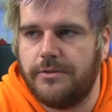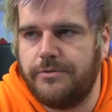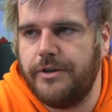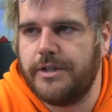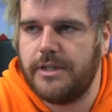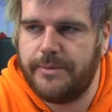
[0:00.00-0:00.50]

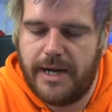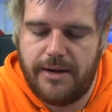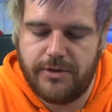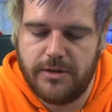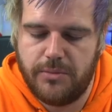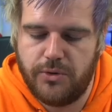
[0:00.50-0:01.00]
firstly, we
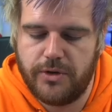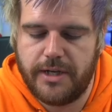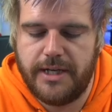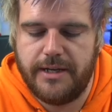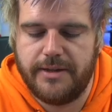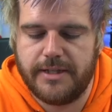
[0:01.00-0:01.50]
have on the board
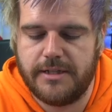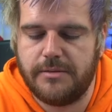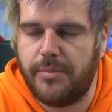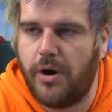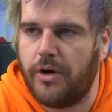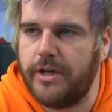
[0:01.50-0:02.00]
here, this is
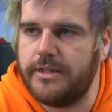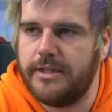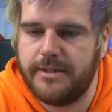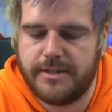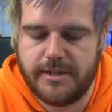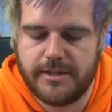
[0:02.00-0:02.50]
a pocket
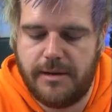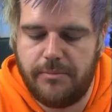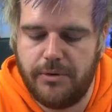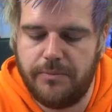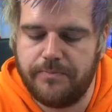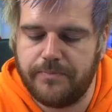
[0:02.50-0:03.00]
in this
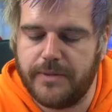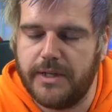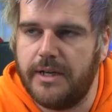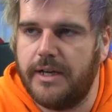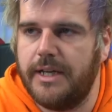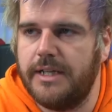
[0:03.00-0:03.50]
example.
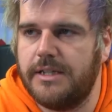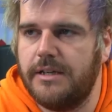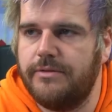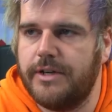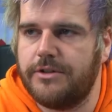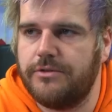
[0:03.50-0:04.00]
And here's
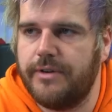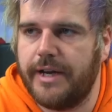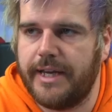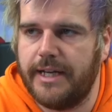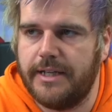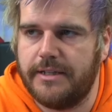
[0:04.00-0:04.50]
the original
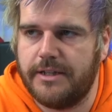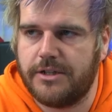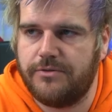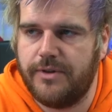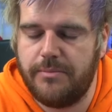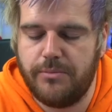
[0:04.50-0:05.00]
regulator, this
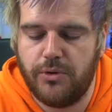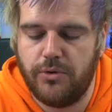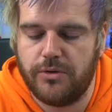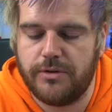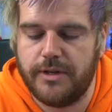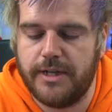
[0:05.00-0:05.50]
green
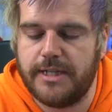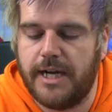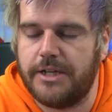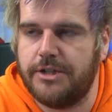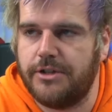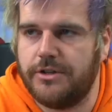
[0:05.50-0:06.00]
board that
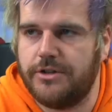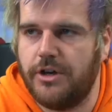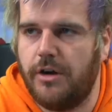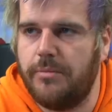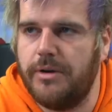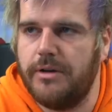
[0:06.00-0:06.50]
attaches on
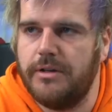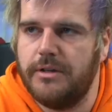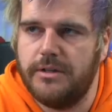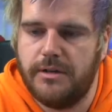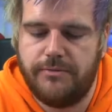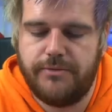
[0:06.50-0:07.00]
top.
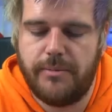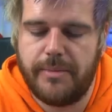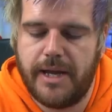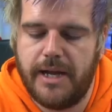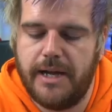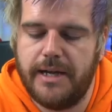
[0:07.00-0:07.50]
And from
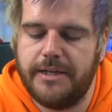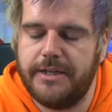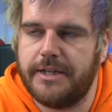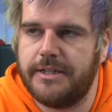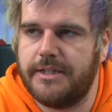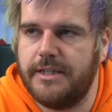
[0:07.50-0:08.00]
behind,
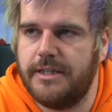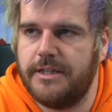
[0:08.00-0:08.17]
you can see the